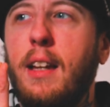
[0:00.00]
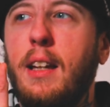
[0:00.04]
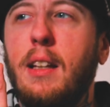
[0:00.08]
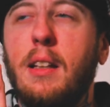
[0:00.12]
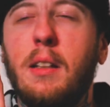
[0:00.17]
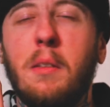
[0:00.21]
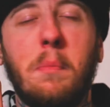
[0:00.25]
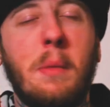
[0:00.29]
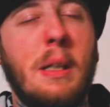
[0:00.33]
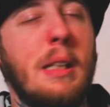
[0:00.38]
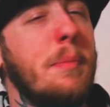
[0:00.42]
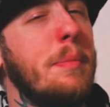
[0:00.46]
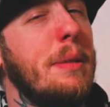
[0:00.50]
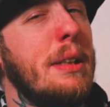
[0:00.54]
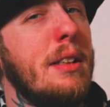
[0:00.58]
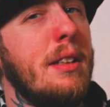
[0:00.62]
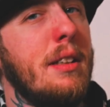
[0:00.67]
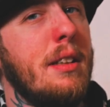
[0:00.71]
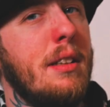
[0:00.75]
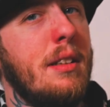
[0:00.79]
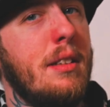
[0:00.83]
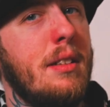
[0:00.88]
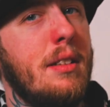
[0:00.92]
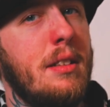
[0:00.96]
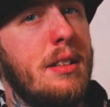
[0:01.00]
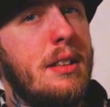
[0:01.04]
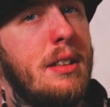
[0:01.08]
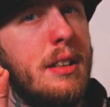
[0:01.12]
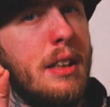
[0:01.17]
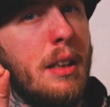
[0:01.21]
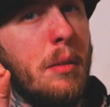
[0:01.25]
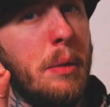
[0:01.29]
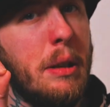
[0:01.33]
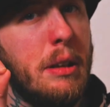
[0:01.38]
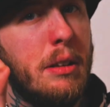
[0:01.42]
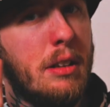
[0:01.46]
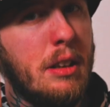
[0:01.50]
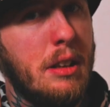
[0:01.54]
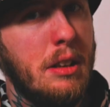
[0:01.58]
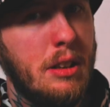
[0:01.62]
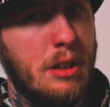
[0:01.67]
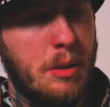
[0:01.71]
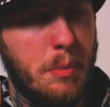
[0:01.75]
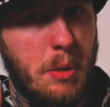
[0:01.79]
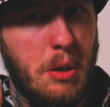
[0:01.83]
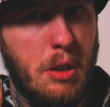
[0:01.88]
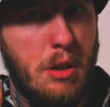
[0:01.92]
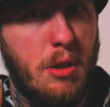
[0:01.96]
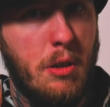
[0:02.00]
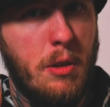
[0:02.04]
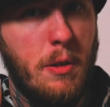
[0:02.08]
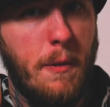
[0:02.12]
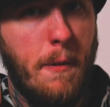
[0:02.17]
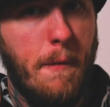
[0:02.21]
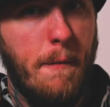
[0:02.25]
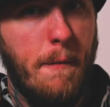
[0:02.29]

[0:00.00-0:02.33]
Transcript: it may be seemingly small.